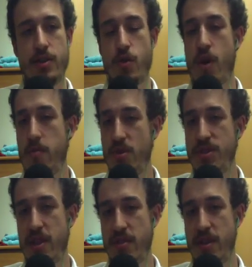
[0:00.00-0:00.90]
to
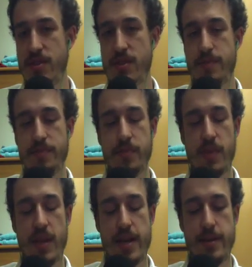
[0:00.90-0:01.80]
represent this
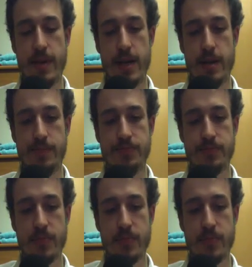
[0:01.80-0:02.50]
that um,